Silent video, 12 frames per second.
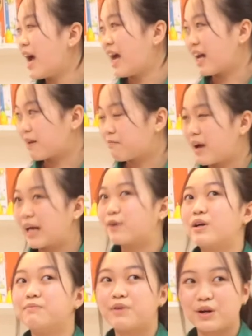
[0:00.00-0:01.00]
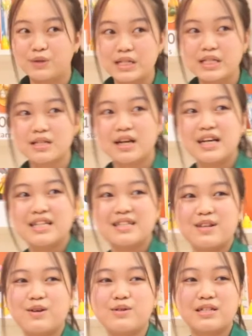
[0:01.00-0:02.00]
And my grandparents
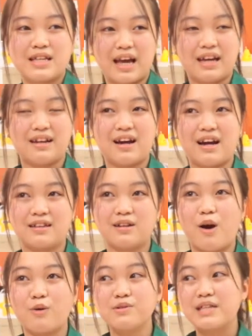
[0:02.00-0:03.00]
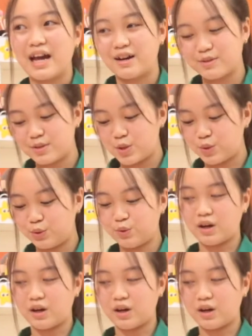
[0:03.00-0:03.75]
still stayed at the hotel to